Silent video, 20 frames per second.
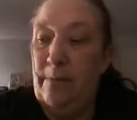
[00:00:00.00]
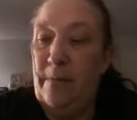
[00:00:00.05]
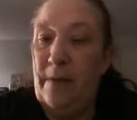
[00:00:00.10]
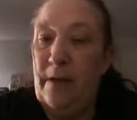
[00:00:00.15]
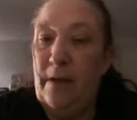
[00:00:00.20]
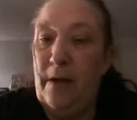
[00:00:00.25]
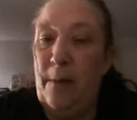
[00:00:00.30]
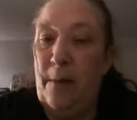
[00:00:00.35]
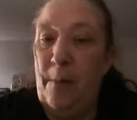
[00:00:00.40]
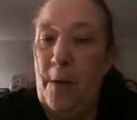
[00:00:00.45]

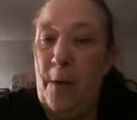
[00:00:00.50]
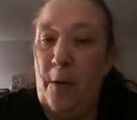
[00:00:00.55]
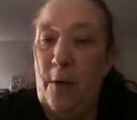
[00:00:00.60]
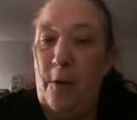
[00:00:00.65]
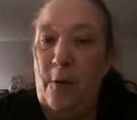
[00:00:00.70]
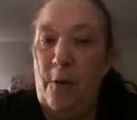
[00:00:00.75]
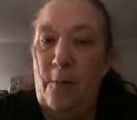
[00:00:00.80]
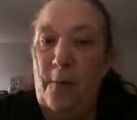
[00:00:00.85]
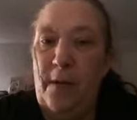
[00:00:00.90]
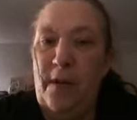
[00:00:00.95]
come
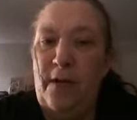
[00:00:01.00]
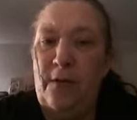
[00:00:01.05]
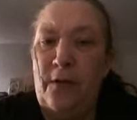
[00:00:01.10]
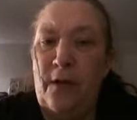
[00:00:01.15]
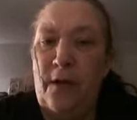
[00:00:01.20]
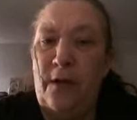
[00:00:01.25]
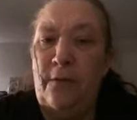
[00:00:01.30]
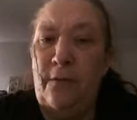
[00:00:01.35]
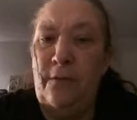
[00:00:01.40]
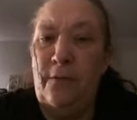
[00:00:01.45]
home and
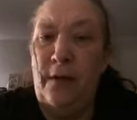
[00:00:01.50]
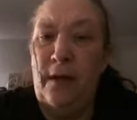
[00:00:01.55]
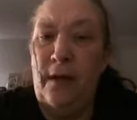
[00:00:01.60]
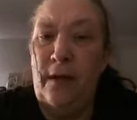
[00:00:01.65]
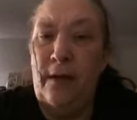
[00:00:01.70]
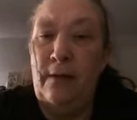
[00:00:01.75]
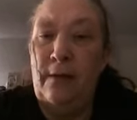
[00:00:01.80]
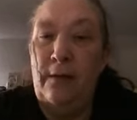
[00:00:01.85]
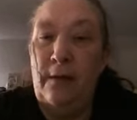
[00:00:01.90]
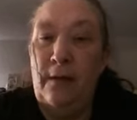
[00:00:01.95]
try
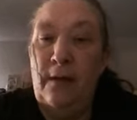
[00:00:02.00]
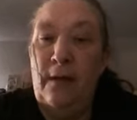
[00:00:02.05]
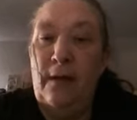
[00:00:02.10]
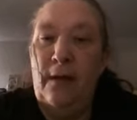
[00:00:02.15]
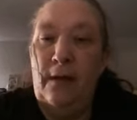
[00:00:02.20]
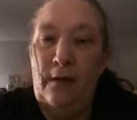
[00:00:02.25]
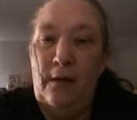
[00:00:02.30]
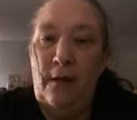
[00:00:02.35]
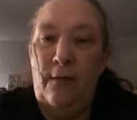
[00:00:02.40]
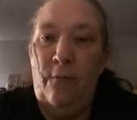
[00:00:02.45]
to
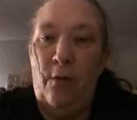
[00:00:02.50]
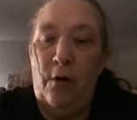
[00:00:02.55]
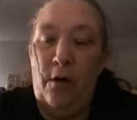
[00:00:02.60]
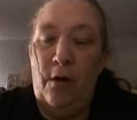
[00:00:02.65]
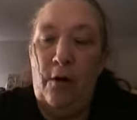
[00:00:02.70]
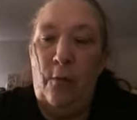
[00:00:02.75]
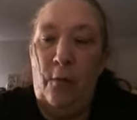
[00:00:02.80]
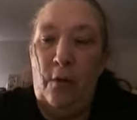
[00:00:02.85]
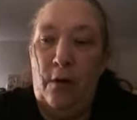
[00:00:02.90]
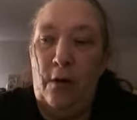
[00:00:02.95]
leave
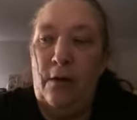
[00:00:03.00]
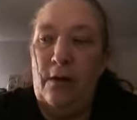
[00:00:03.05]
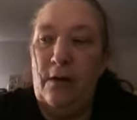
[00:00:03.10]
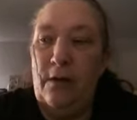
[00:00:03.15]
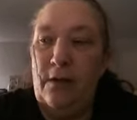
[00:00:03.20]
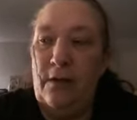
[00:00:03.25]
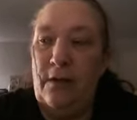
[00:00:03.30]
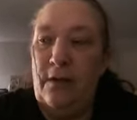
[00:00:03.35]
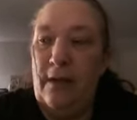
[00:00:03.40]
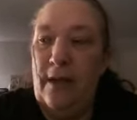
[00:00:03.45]
work at work,
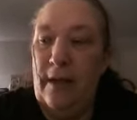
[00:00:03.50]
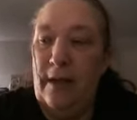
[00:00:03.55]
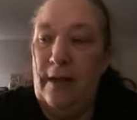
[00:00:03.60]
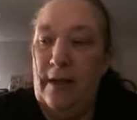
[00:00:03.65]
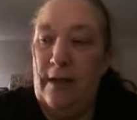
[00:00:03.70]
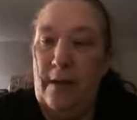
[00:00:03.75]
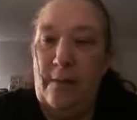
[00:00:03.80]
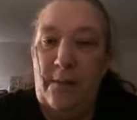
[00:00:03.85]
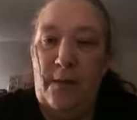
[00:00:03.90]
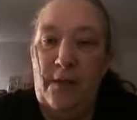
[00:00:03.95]

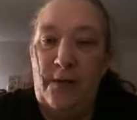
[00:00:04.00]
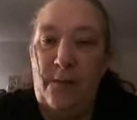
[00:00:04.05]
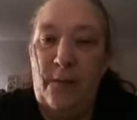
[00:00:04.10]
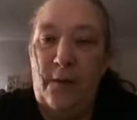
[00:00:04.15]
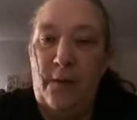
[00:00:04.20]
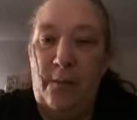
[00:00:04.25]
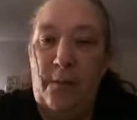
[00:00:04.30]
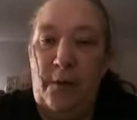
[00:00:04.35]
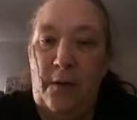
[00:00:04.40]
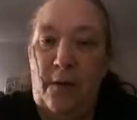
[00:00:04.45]
and that's
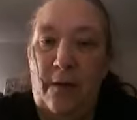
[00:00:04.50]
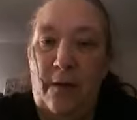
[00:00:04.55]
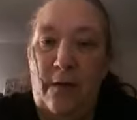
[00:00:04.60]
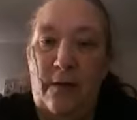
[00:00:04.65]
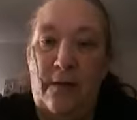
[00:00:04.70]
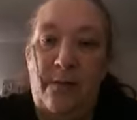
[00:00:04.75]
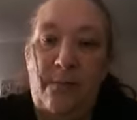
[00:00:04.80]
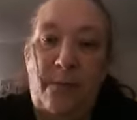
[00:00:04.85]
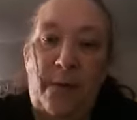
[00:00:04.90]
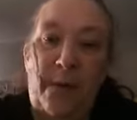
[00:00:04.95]
where it
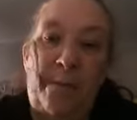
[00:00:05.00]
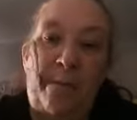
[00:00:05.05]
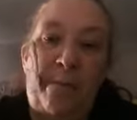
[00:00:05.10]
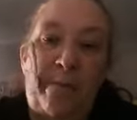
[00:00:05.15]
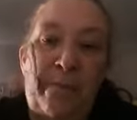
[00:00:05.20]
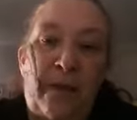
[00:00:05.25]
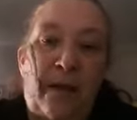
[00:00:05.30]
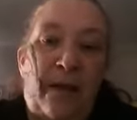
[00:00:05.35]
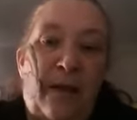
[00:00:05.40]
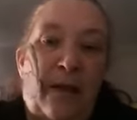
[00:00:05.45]
belongs. But,
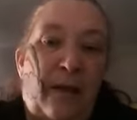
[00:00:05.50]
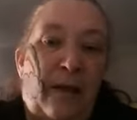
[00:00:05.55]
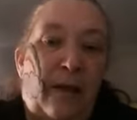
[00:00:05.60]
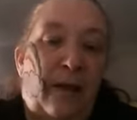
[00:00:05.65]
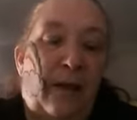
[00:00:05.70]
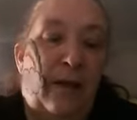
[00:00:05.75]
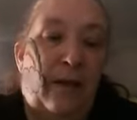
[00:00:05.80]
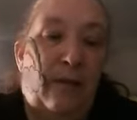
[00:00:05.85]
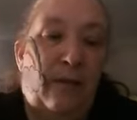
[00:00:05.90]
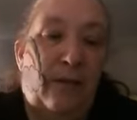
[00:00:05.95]

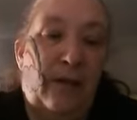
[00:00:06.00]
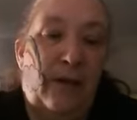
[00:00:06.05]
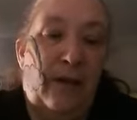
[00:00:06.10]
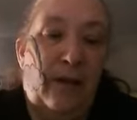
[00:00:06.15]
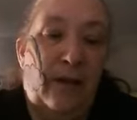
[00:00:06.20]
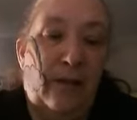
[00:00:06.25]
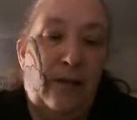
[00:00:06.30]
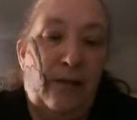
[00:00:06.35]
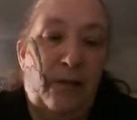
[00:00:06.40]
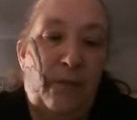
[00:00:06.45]
you know, when the
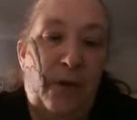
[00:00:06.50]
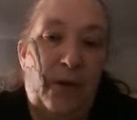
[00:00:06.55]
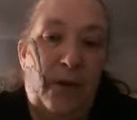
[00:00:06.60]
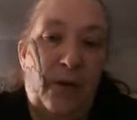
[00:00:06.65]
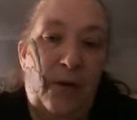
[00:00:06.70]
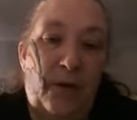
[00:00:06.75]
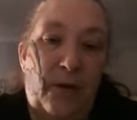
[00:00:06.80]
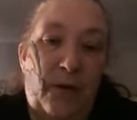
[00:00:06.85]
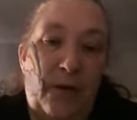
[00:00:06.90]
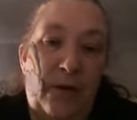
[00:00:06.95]
kids are
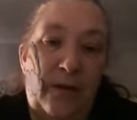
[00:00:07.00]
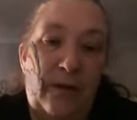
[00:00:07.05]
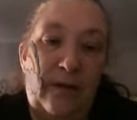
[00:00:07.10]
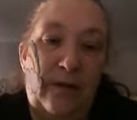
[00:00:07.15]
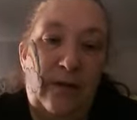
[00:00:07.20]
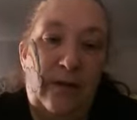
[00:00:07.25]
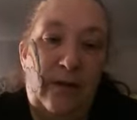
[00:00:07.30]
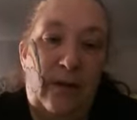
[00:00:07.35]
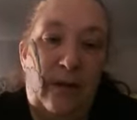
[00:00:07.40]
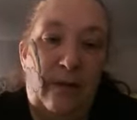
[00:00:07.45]
being good
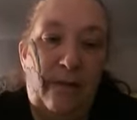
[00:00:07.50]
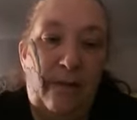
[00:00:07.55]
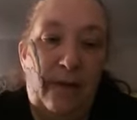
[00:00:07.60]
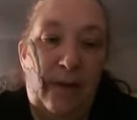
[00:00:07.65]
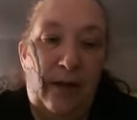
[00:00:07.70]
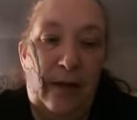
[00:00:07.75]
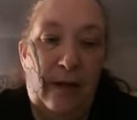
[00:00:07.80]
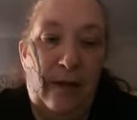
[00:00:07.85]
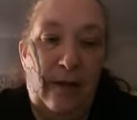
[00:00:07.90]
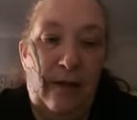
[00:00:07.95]
and stuff, you
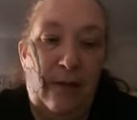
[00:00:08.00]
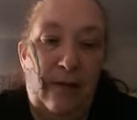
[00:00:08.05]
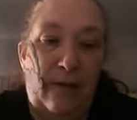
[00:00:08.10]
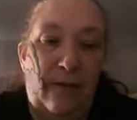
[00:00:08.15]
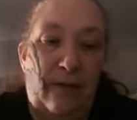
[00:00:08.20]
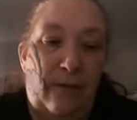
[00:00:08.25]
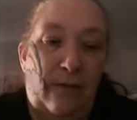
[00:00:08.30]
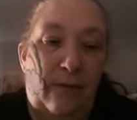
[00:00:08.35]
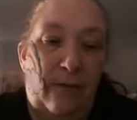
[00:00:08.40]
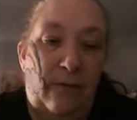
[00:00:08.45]
can't,
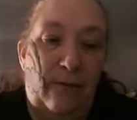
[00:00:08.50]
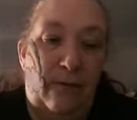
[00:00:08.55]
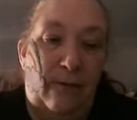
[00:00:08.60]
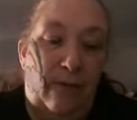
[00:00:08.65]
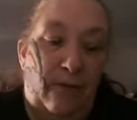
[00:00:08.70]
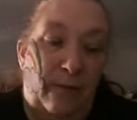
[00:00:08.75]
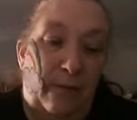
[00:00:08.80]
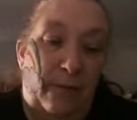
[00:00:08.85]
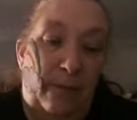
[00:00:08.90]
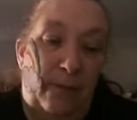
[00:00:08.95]

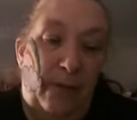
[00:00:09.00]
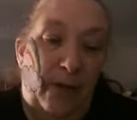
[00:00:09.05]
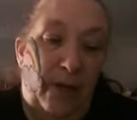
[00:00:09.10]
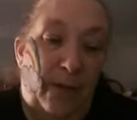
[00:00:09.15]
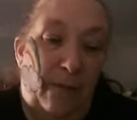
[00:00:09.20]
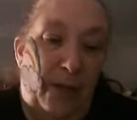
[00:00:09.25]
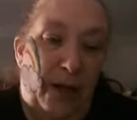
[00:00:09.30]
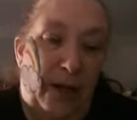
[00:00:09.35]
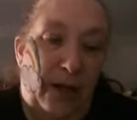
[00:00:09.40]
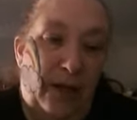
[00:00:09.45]
or if they're
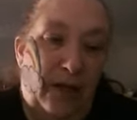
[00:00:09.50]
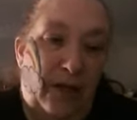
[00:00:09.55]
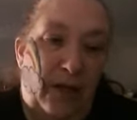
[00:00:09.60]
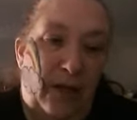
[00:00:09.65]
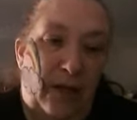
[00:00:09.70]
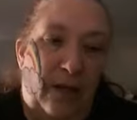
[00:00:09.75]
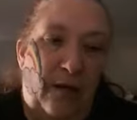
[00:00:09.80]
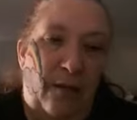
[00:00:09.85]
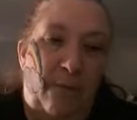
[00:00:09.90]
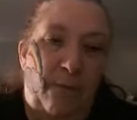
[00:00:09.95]
being bad, you
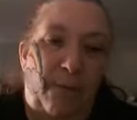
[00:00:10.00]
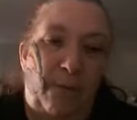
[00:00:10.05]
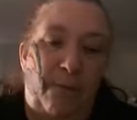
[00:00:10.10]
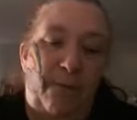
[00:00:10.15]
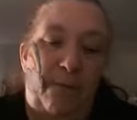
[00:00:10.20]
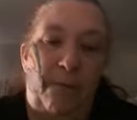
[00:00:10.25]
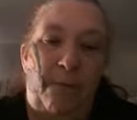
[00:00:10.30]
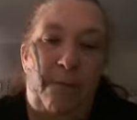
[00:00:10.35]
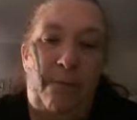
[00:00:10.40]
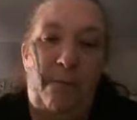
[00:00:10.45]
can't help
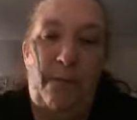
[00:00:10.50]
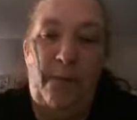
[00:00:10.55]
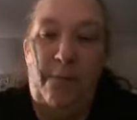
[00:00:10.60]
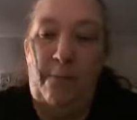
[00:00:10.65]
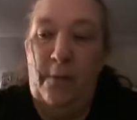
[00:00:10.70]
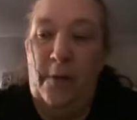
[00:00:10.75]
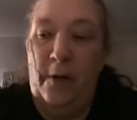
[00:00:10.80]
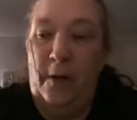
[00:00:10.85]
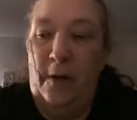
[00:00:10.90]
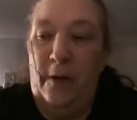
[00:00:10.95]
but
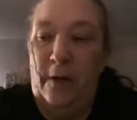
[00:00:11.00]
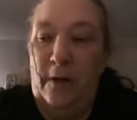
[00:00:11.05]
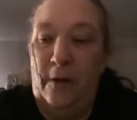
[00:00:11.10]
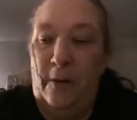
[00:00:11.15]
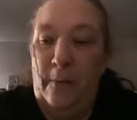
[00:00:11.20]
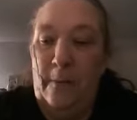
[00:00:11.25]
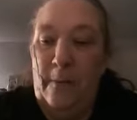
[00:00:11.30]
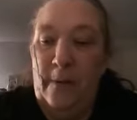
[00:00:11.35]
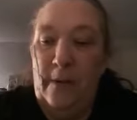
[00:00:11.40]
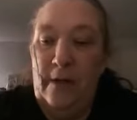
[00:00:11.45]
bring it
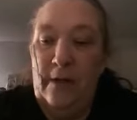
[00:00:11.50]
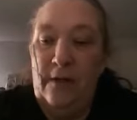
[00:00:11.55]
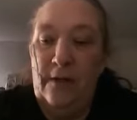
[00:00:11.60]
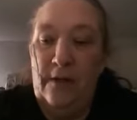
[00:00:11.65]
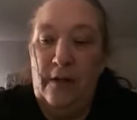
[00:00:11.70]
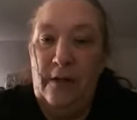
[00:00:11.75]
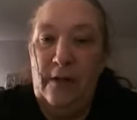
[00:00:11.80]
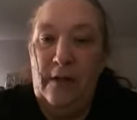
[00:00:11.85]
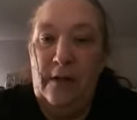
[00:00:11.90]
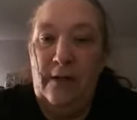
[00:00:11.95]
home. But I
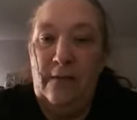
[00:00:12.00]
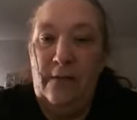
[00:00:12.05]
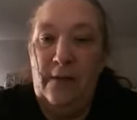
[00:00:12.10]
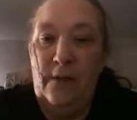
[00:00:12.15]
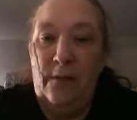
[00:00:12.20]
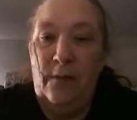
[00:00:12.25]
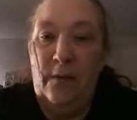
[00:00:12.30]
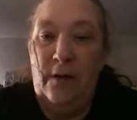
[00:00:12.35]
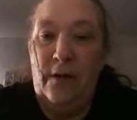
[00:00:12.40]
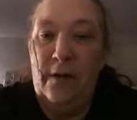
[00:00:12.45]
tried to leave it
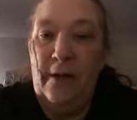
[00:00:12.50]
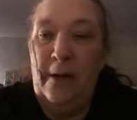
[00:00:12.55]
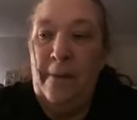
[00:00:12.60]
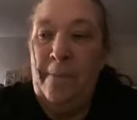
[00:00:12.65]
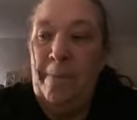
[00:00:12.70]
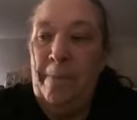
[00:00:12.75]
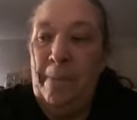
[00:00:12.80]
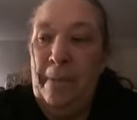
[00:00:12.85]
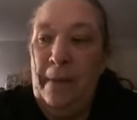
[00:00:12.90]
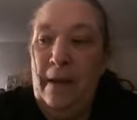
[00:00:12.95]
at work.
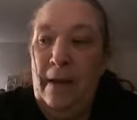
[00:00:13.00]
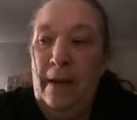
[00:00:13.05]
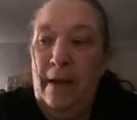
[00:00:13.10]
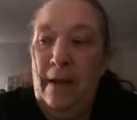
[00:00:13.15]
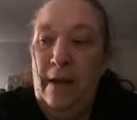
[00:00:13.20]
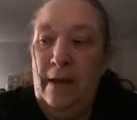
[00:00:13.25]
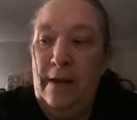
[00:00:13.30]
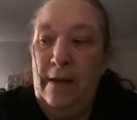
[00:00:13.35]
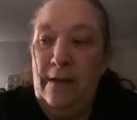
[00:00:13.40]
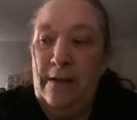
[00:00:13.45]

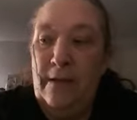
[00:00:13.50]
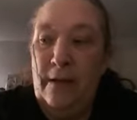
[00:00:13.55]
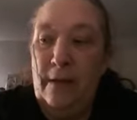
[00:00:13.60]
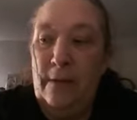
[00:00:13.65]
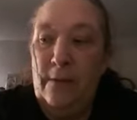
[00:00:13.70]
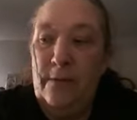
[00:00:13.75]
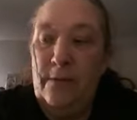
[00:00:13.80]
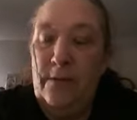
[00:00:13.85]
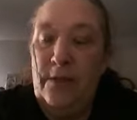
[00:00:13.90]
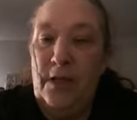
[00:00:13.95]

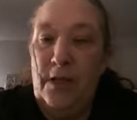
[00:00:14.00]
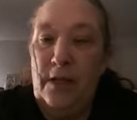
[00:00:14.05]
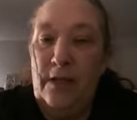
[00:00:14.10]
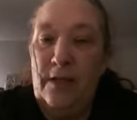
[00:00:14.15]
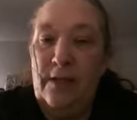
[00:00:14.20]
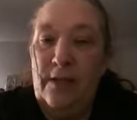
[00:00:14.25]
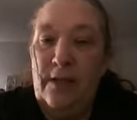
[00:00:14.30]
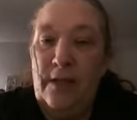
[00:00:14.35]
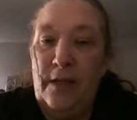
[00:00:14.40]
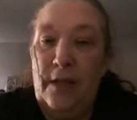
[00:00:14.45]
So, chicks,